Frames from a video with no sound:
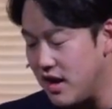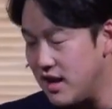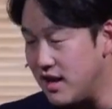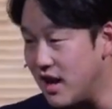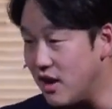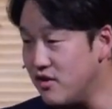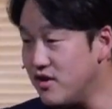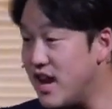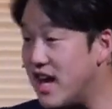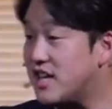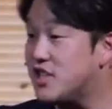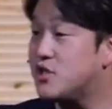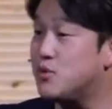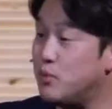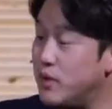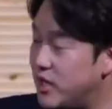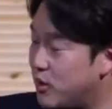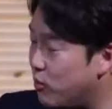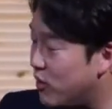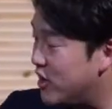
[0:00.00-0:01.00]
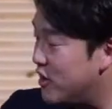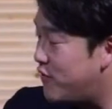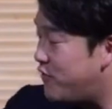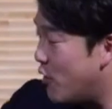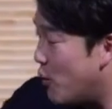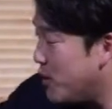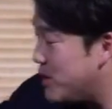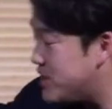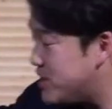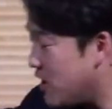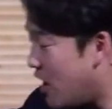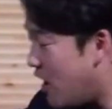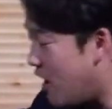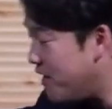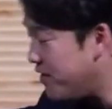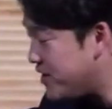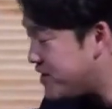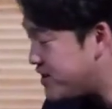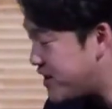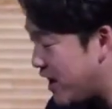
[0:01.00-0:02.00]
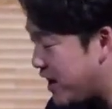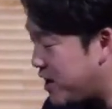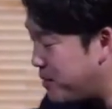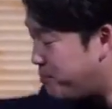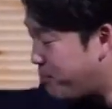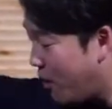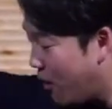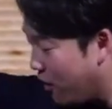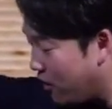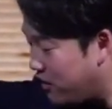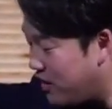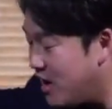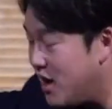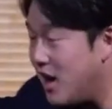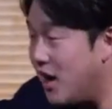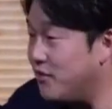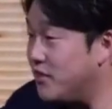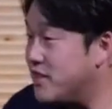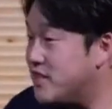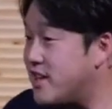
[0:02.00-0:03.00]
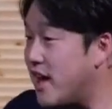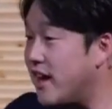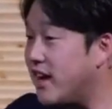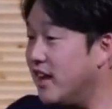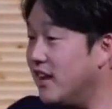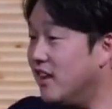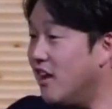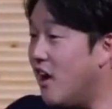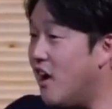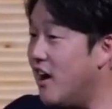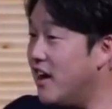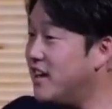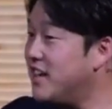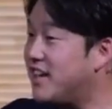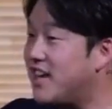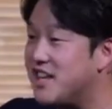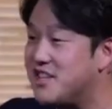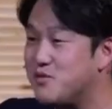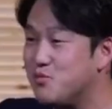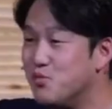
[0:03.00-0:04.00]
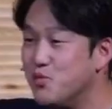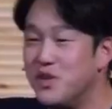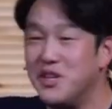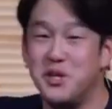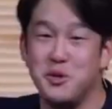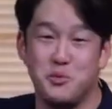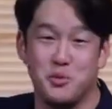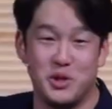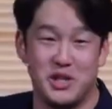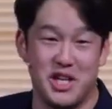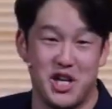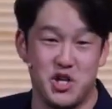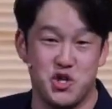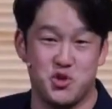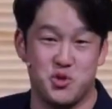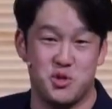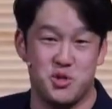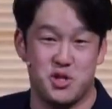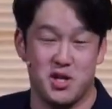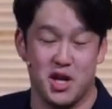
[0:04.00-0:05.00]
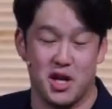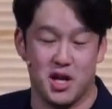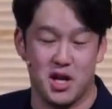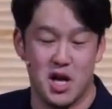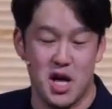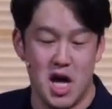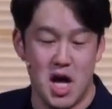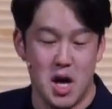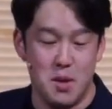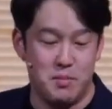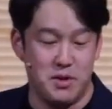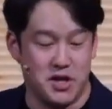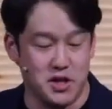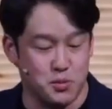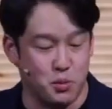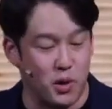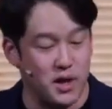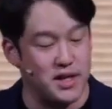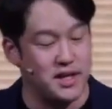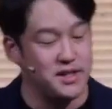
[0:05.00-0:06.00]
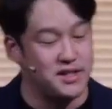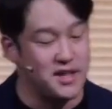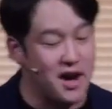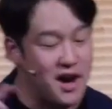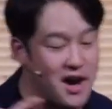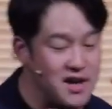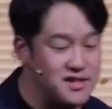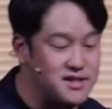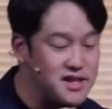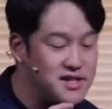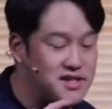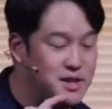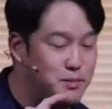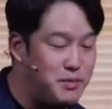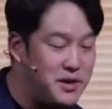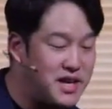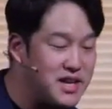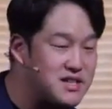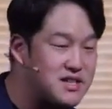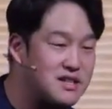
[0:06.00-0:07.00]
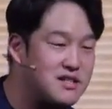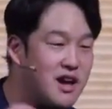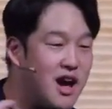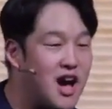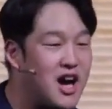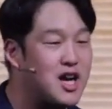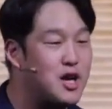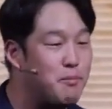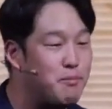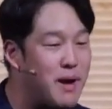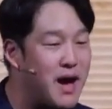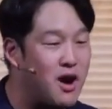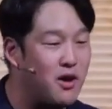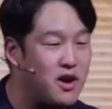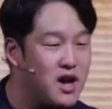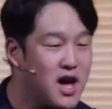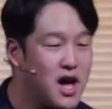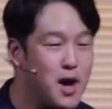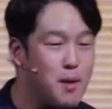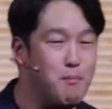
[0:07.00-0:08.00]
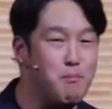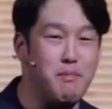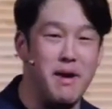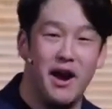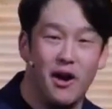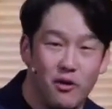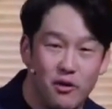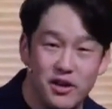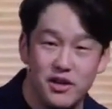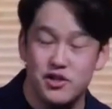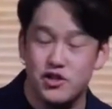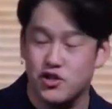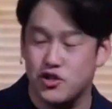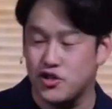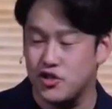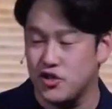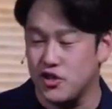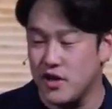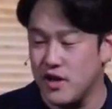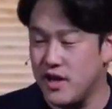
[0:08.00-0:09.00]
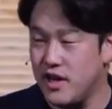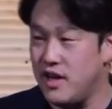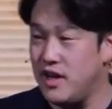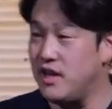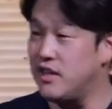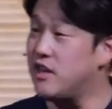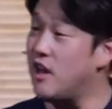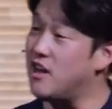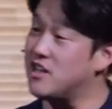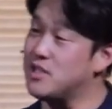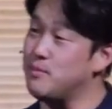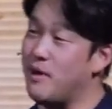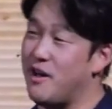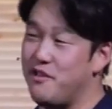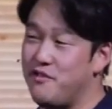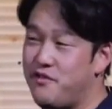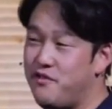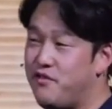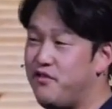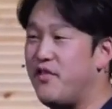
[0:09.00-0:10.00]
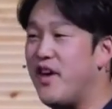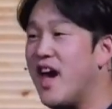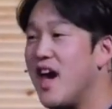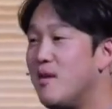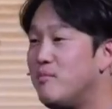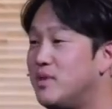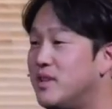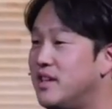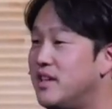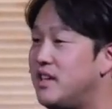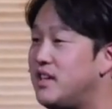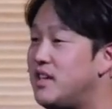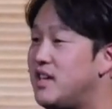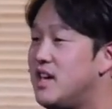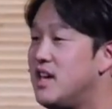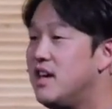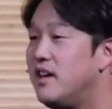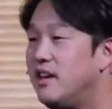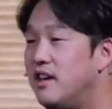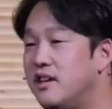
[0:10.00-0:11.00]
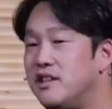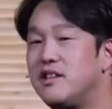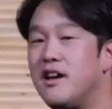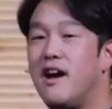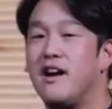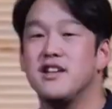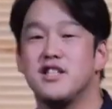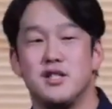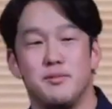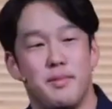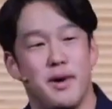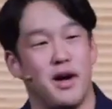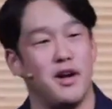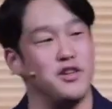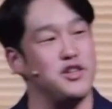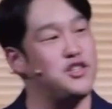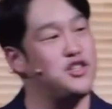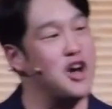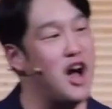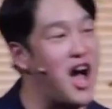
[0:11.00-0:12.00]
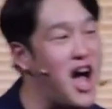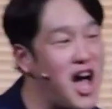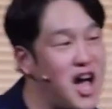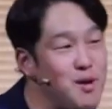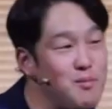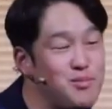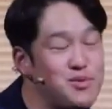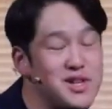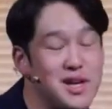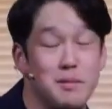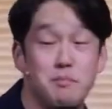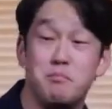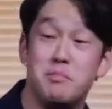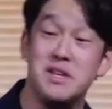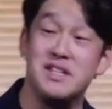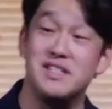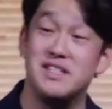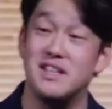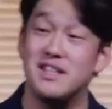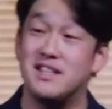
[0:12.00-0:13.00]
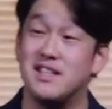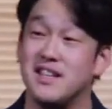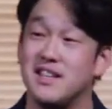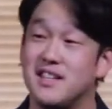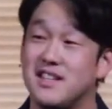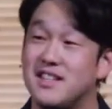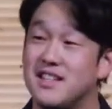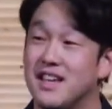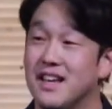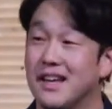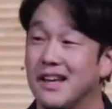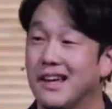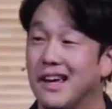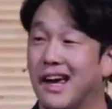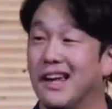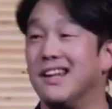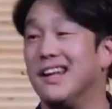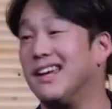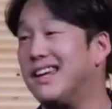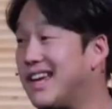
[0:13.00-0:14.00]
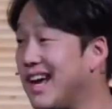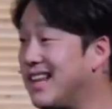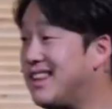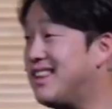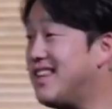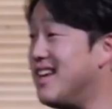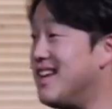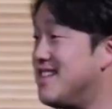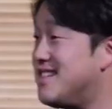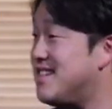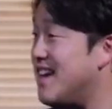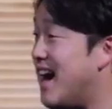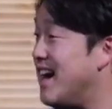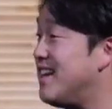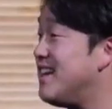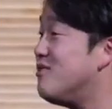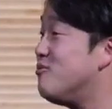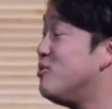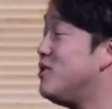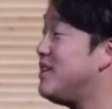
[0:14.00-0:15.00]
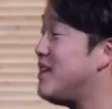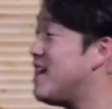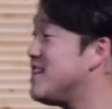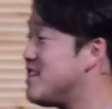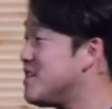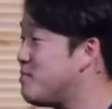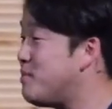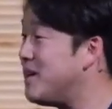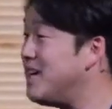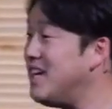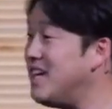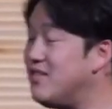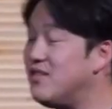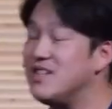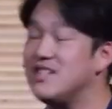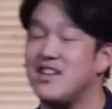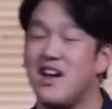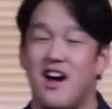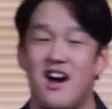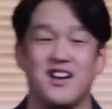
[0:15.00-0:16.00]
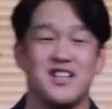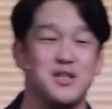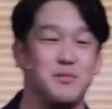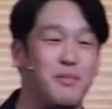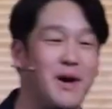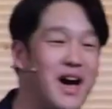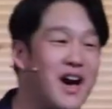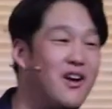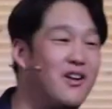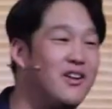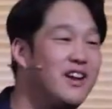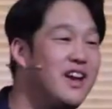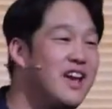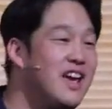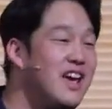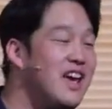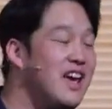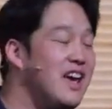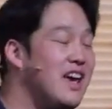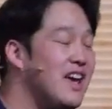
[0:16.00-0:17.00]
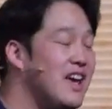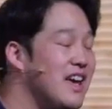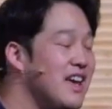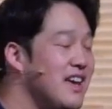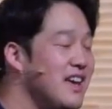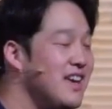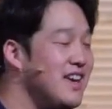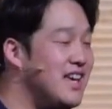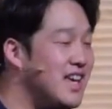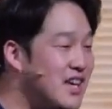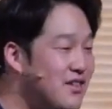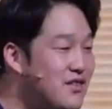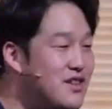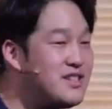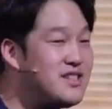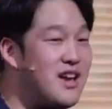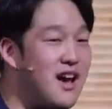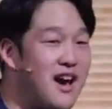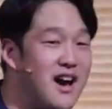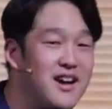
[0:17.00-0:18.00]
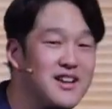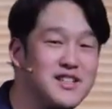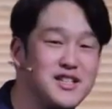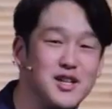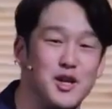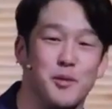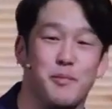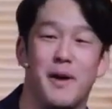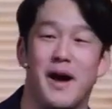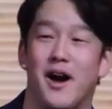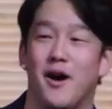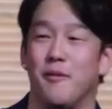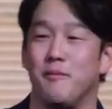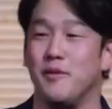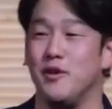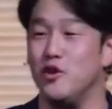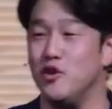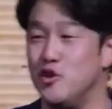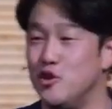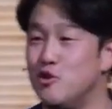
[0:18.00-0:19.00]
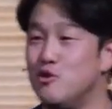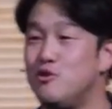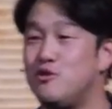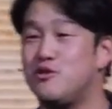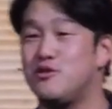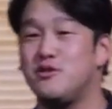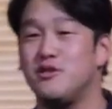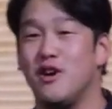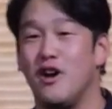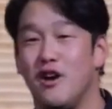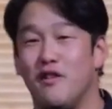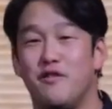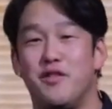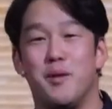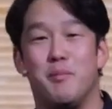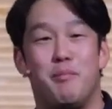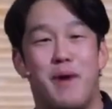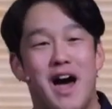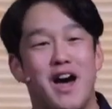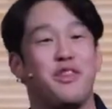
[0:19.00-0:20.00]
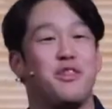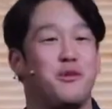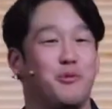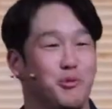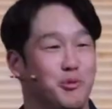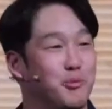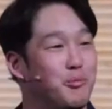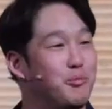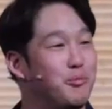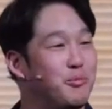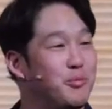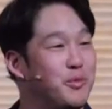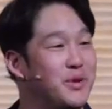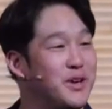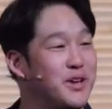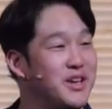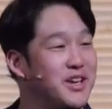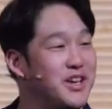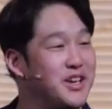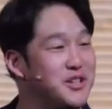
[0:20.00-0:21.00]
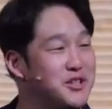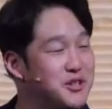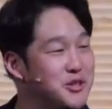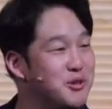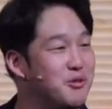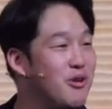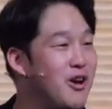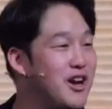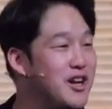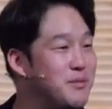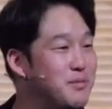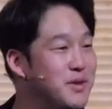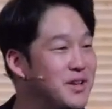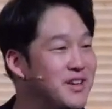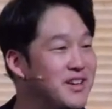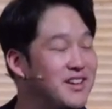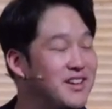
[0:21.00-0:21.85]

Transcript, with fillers: Now, next week, we're gonna focus on the second part of the second law, and it gets really, really interesting because what he does is he begins to talk about marriage, he talks about family, he talks about jobs and businesses, and like, get this, I didn't realize this, but he even talks about he even talks about use of the bathroom in Deuteronomy.